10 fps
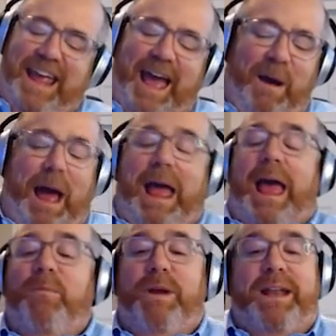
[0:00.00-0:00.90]
Yeah,
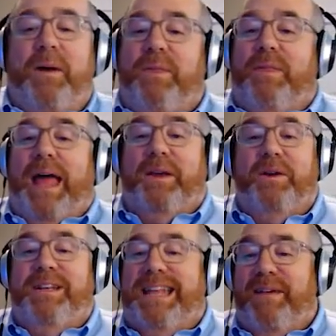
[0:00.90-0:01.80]
I, and we know that that
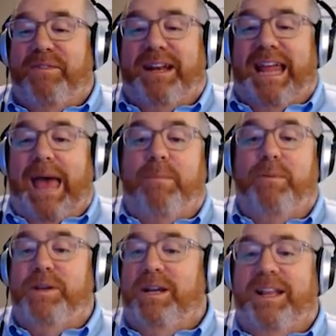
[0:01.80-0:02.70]
could definitely happen,
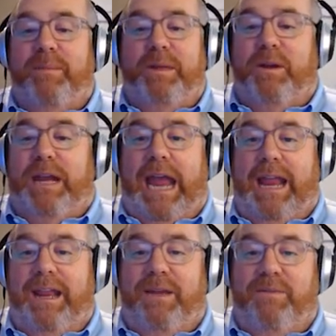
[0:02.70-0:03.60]
particularly up there in
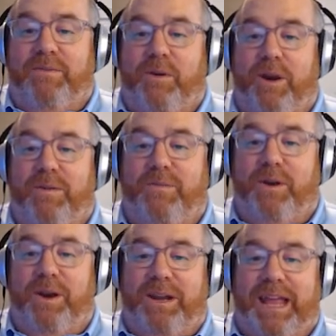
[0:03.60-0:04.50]
Canada for
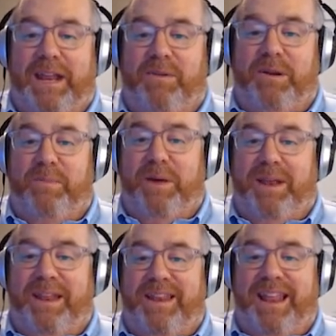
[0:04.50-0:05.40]
for get a grip
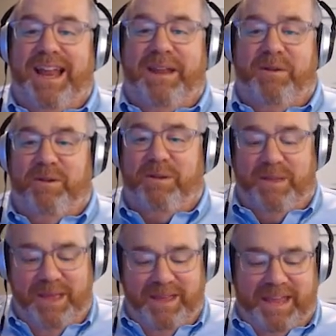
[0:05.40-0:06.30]
on, on lighting
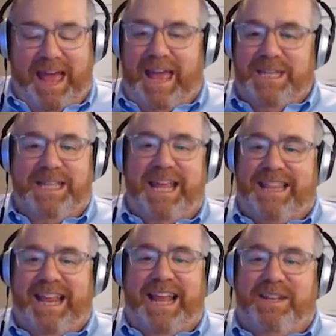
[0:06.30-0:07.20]
guys.
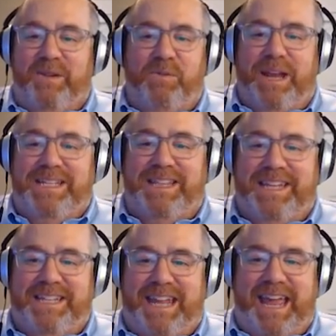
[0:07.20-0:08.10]
They they like to do crazy
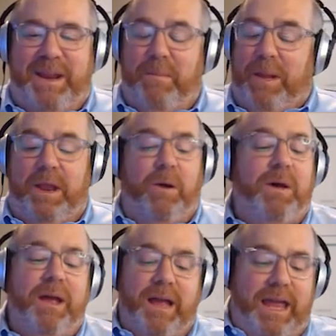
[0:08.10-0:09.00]
things in Canada, but no,
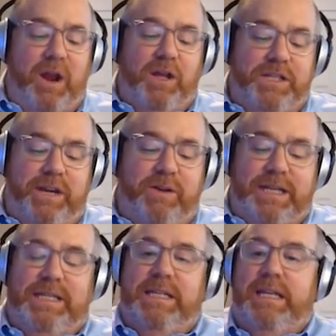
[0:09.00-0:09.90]
in all
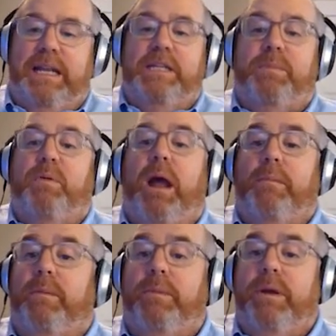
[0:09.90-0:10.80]
seriousness, it is a
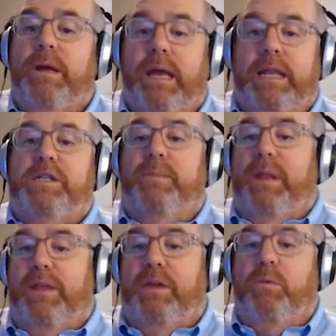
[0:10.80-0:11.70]
problem it is
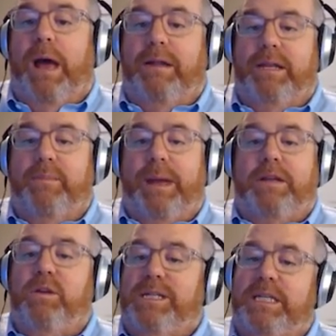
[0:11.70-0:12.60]
something I think we'll have to get
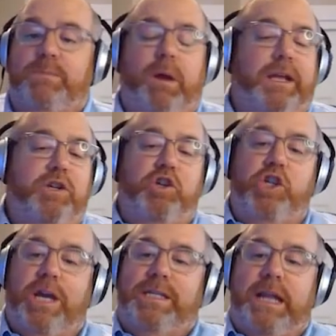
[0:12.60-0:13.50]
back to because these products are
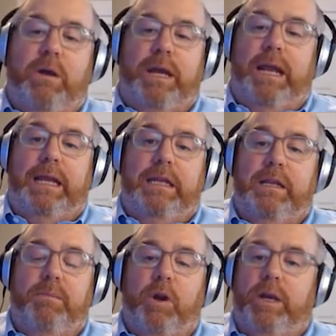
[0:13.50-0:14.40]
just now getting
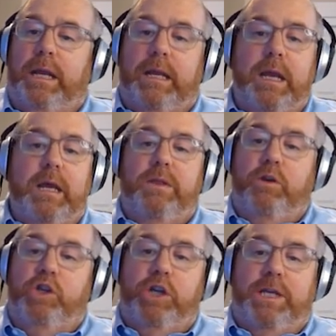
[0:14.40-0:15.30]
into the market.
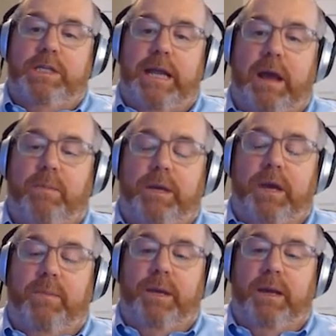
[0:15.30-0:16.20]
They're just now
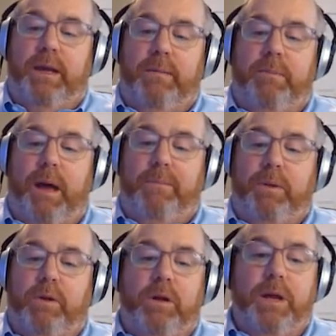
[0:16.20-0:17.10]
becoming uh,
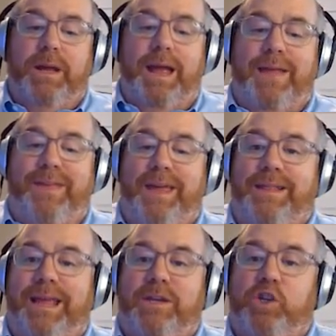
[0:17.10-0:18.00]
popular, and
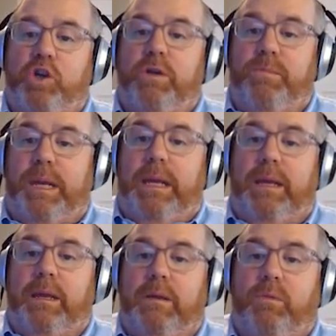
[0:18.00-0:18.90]
they they should
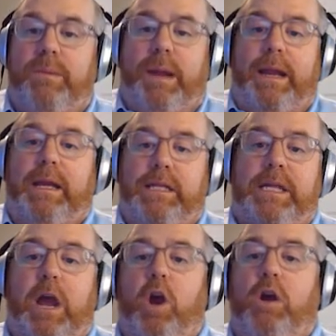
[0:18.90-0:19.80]
be rebated because
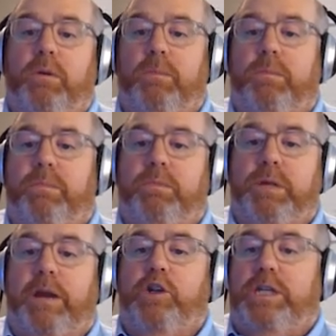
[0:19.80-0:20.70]
they are
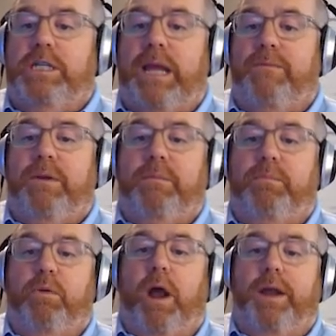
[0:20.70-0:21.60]
energy saving
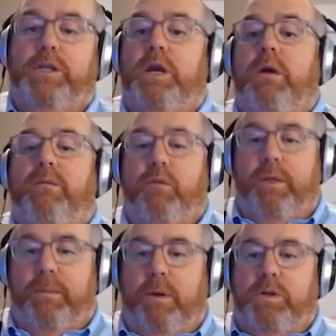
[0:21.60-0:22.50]
products
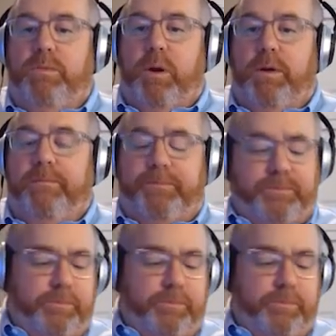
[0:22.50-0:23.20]
for the most part.